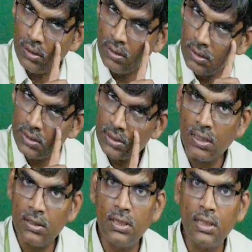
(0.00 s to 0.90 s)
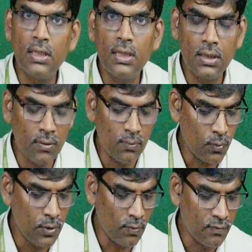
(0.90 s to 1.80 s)
in shunt generator
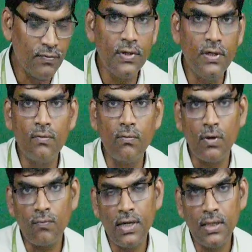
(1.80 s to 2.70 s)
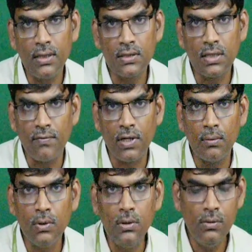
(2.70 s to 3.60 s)
only one winding is
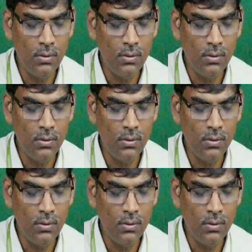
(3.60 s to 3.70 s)
available.